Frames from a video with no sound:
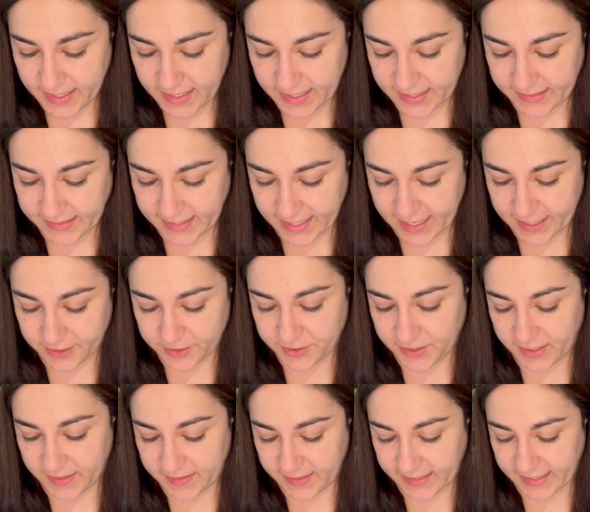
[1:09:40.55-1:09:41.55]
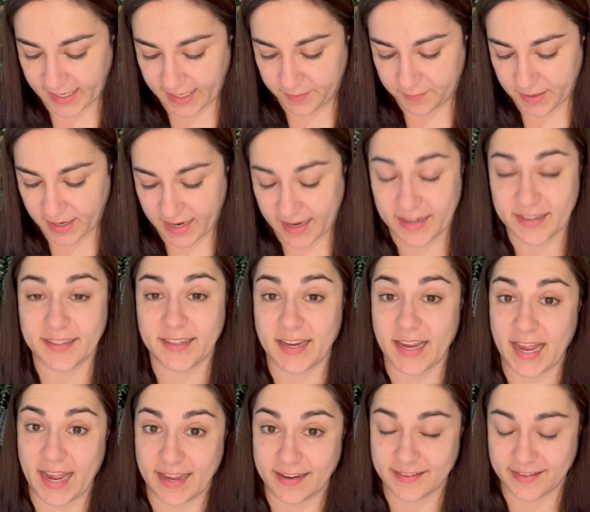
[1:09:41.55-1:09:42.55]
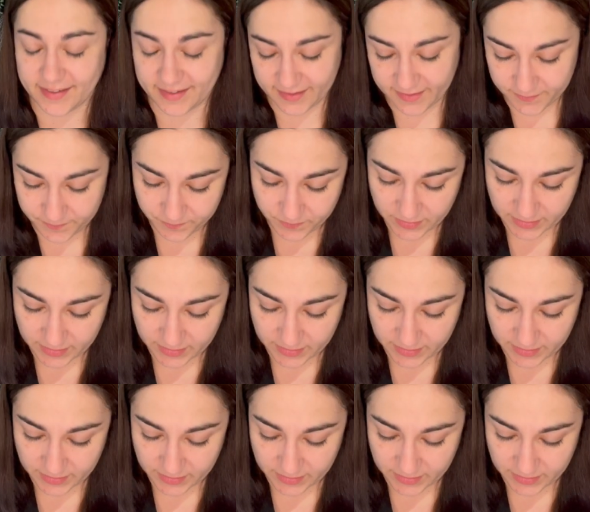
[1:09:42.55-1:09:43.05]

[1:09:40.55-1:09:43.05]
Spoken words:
it's actually the same as adding.